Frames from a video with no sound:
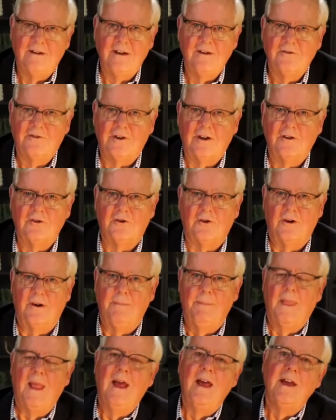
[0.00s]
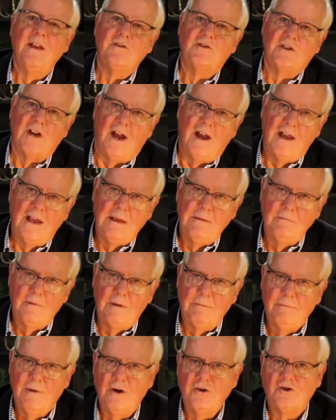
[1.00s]
century time and
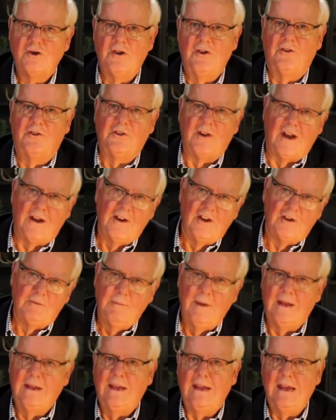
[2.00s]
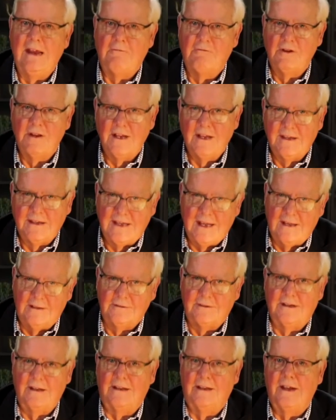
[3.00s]
motion studies, making everything
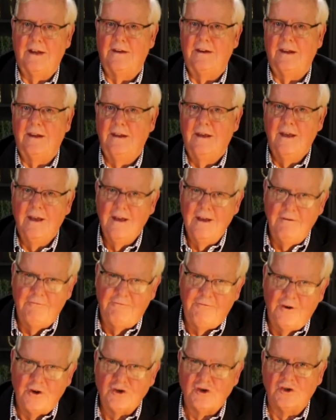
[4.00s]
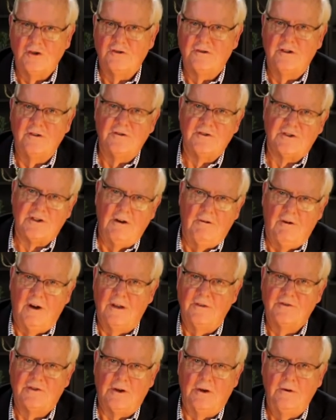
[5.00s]
calculating, efficient, and so on.
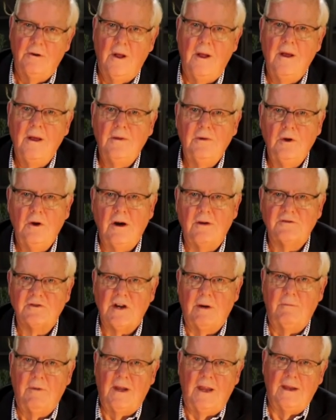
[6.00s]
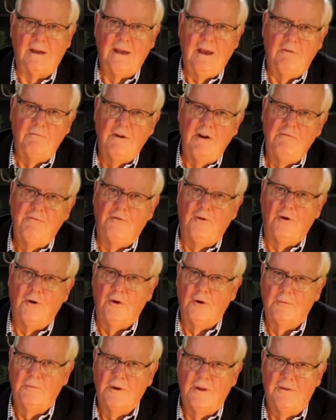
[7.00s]
So you have someone like Henry Ford
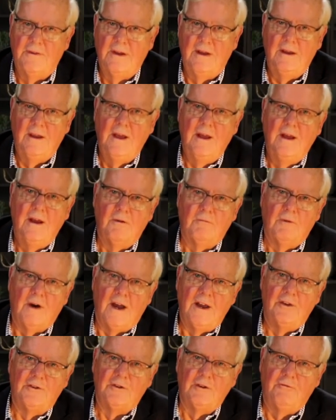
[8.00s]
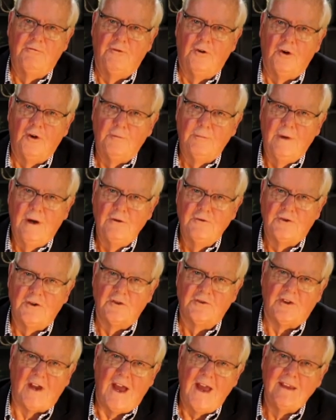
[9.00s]
with the rise of Ford Motors.
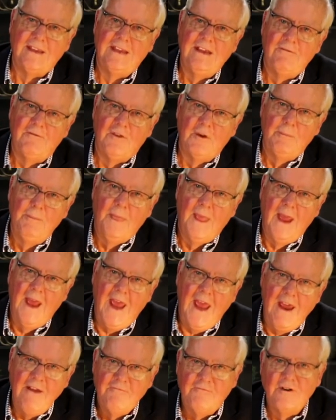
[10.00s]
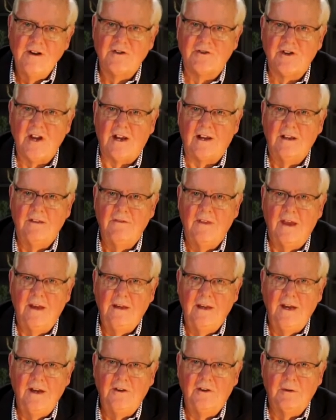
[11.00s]
I give them every second they
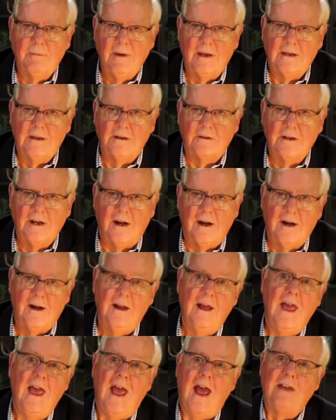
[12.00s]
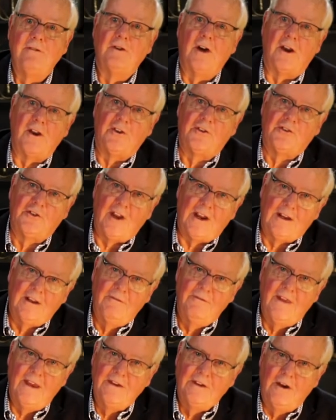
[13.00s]
need to make a car and not a second
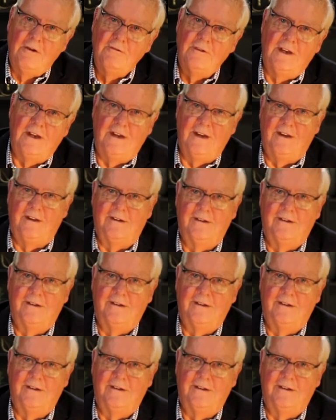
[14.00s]
they don't need.